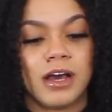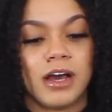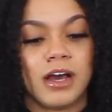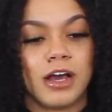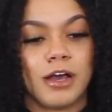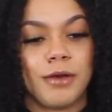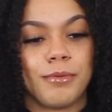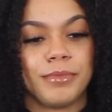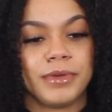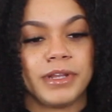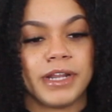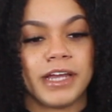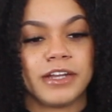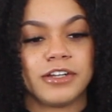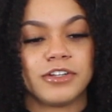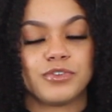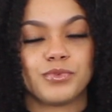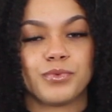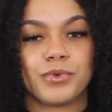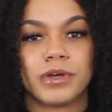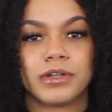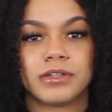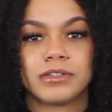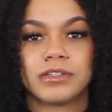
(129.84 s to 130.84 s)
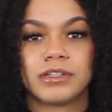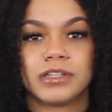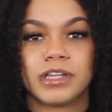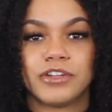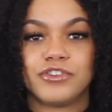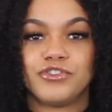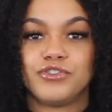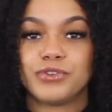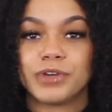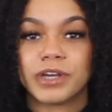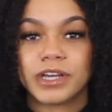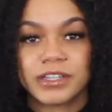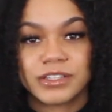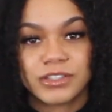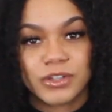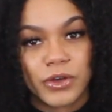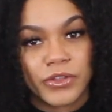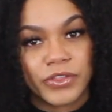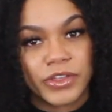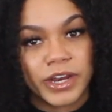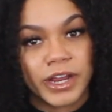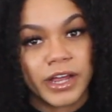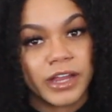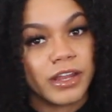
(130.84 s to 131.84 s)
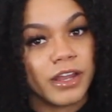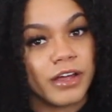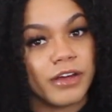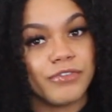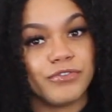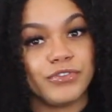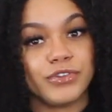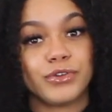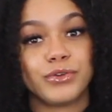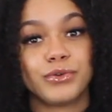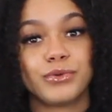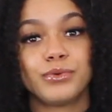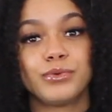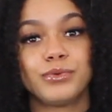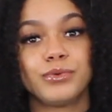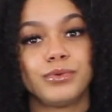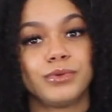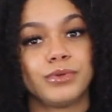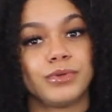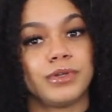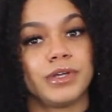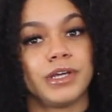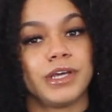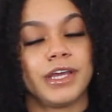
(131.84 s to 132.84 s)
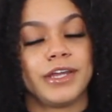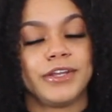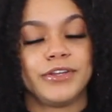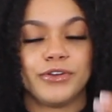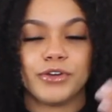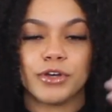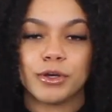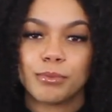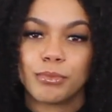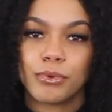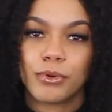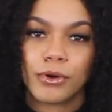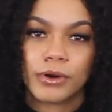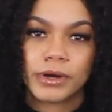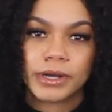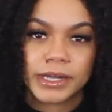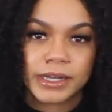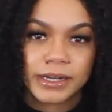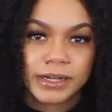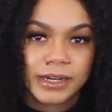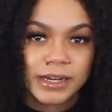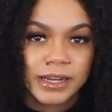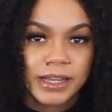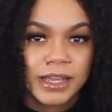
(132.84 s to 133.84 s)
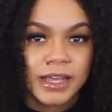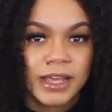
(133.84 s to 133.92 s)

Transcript: And I just want to let you guys know that I love you and you're important.